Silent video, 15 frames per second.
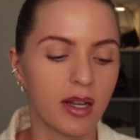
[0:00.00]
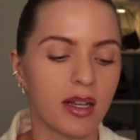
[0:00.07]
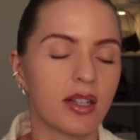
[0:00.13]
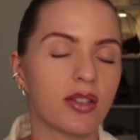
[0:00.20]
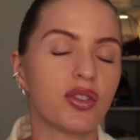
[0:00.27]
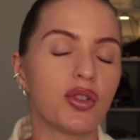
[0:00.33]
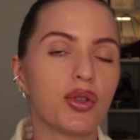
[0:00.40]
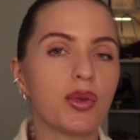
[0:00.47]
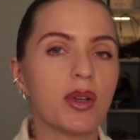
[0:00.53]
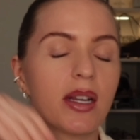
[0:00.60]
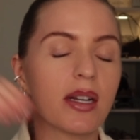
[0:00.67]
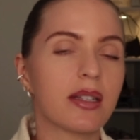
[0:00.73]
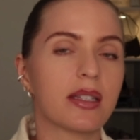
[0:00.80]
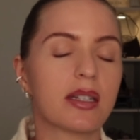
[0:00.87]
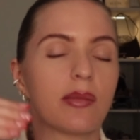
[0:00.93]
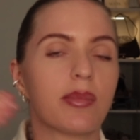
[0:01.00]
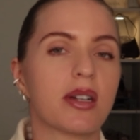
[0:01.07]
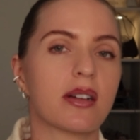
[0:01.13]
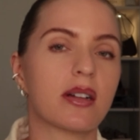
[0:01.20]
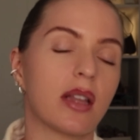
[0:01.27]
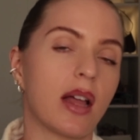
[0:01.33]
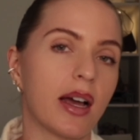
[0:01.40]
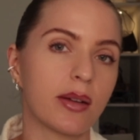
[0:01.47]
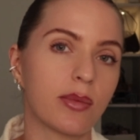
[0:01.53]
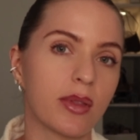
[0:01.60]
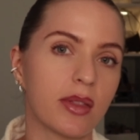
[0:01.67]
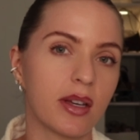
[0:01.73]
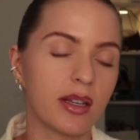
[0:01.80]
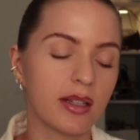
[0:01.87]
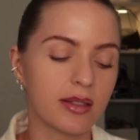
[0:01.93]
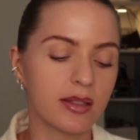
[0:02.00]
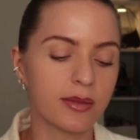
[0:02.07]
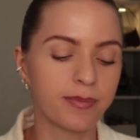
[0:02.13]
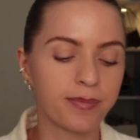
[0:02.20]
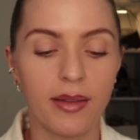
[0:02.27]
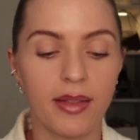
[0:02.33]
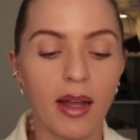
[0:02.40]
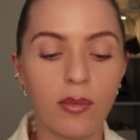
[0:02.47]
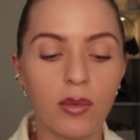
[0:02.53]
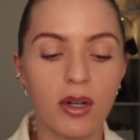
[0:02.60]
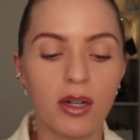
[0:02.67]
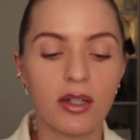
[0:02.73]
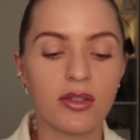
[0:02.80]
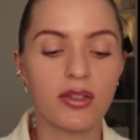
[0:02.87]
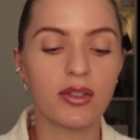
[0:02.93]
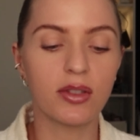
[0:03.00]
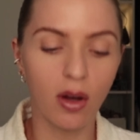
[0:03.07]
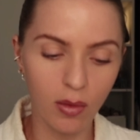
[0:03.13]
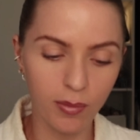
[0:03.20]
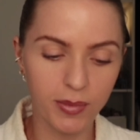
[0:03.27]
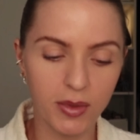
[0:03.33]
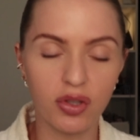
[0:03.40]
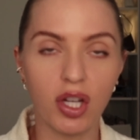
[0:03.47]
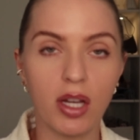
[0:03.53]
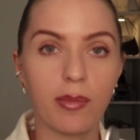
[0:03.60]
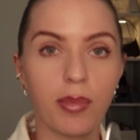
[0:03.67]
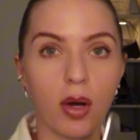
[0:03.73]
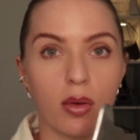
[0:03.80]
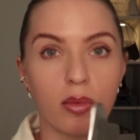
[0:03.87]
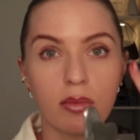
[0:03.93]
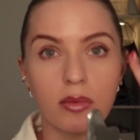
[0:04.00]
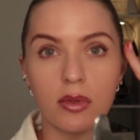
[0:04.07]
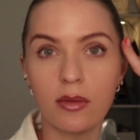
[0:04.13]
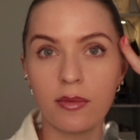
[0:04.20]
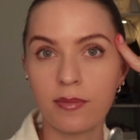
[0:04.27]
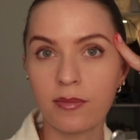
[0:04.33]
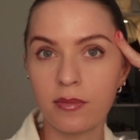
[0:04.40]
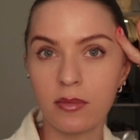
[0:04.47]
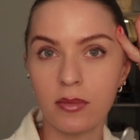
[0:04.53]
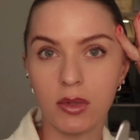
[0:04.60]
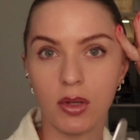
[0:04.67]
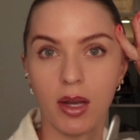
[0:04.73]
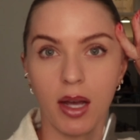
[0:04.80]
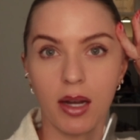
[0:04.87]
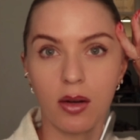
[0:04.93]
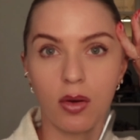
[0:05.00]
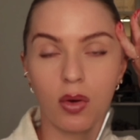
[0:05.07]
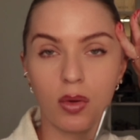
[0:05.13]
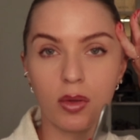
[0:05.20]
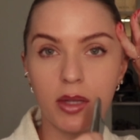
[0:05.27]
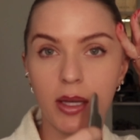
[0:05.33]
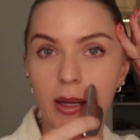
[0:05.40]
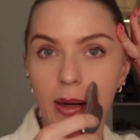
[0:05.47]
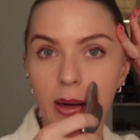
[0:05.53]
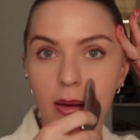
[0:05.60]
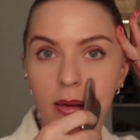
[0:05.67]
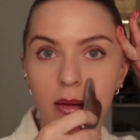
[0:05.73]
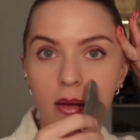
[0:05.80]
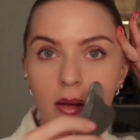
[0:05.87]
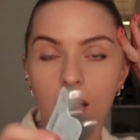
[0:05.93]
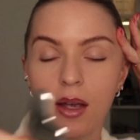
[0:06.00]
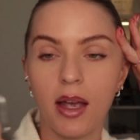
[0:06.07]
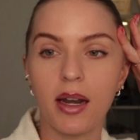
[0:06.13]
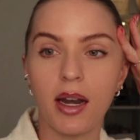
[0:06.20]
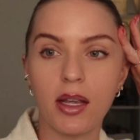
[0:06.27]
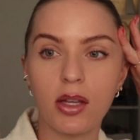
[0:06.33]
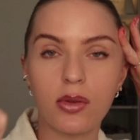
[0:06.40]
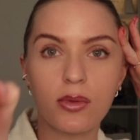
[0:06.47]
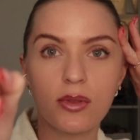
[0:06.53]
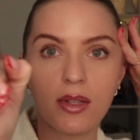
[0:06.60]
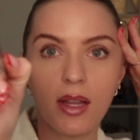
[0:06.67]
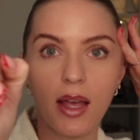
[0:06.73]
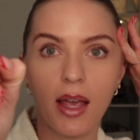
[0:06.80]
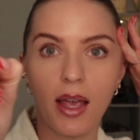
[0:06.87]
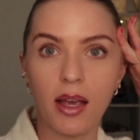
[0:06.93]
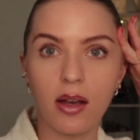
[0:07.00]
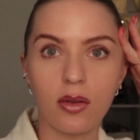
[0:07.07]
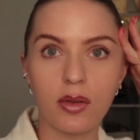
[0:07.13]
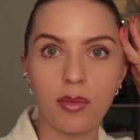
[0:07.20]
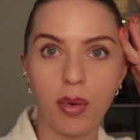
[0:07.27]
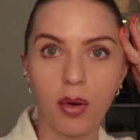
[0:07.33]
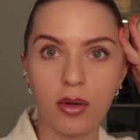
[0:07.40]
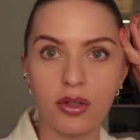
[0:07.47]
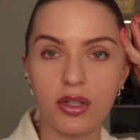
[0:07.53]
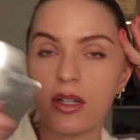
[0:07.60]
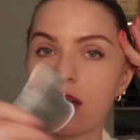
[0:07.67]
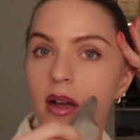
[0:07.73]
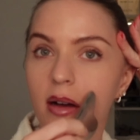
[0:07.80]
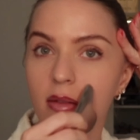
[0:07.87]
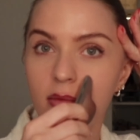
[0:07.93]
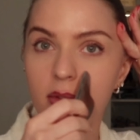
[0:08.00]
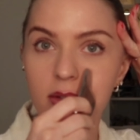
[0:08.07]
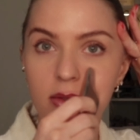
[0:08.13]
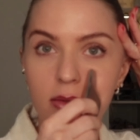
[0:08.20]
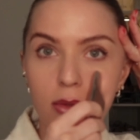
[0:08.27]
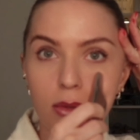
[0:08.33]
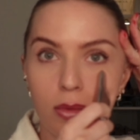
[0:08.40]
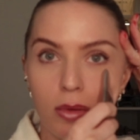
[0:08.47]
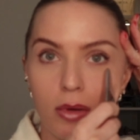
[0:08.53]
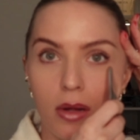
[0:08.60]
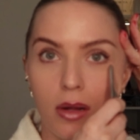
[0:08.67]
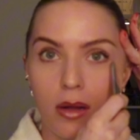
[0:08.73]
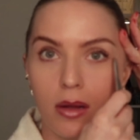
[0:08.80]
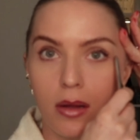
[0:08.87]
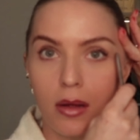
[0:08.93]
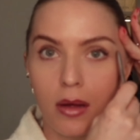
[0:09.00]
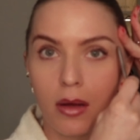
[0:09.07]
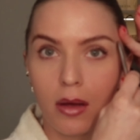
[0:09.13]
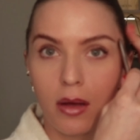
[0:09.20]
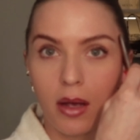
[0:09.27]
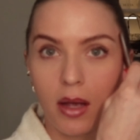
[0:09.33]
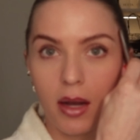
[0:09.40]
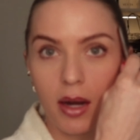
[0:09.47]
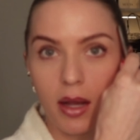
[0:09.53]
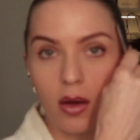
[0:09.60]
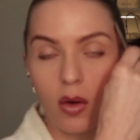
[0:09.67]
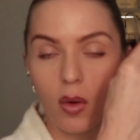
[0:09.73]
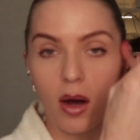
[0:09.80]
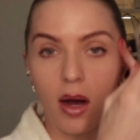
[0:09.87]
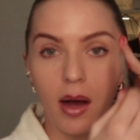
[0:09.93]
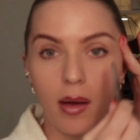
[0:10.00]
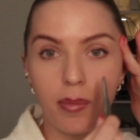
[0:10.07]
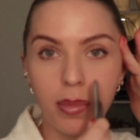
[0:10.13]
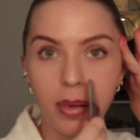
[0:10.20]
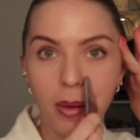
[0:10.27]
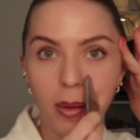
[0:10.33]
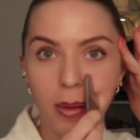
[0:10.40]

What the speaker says: because you do need a little bit of glide with this. Then we're gonna sculpt the cheekbones. So I kind of hold here, and I use the angled portion of this tool, and I go up